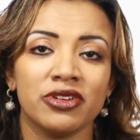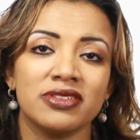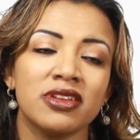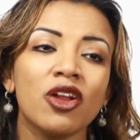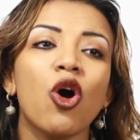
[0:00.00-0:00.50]

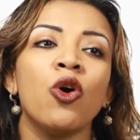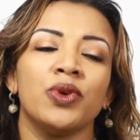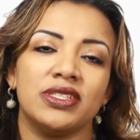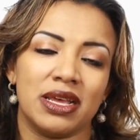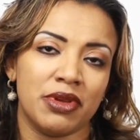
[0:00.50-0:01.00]
It's not
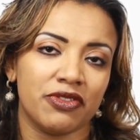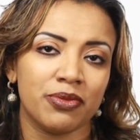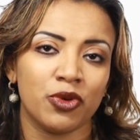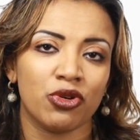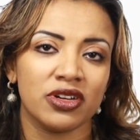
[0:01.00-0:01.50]
always coming
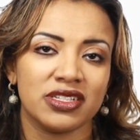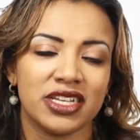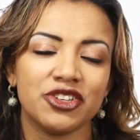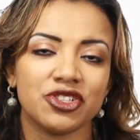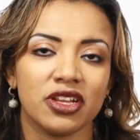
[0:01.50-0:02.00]
from the
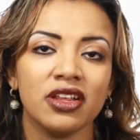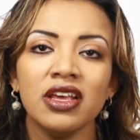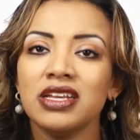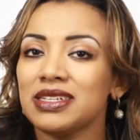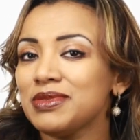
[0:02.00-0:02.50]
organization.
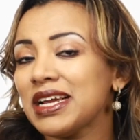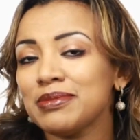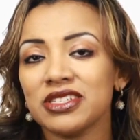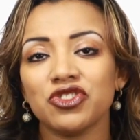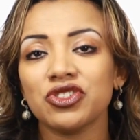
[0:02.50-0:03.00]

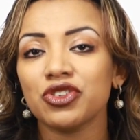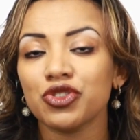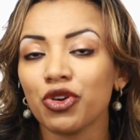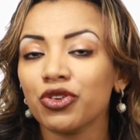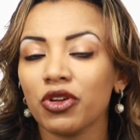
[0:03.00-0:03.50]
Sometimes it's just
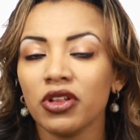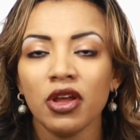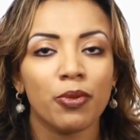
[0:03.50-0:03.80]
internal.